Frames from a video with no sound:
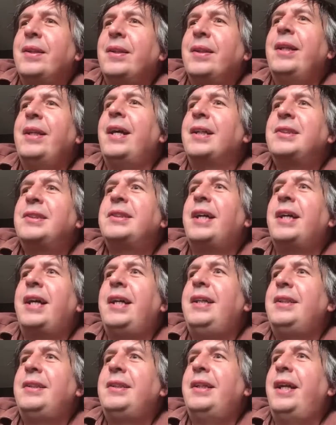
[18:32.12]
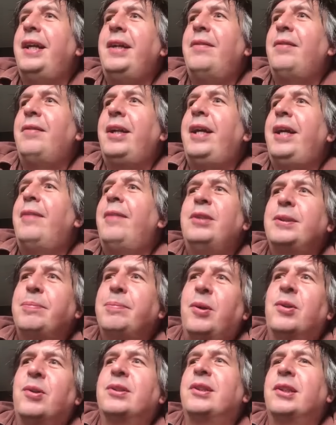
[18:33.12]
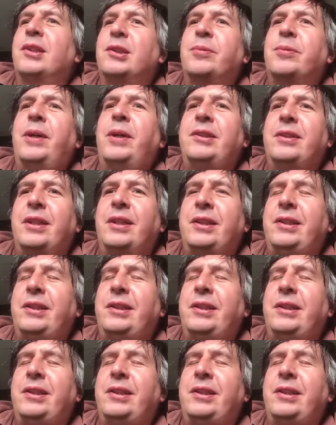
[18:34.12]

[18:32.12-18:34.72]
the next day, Liam responds on Twitter,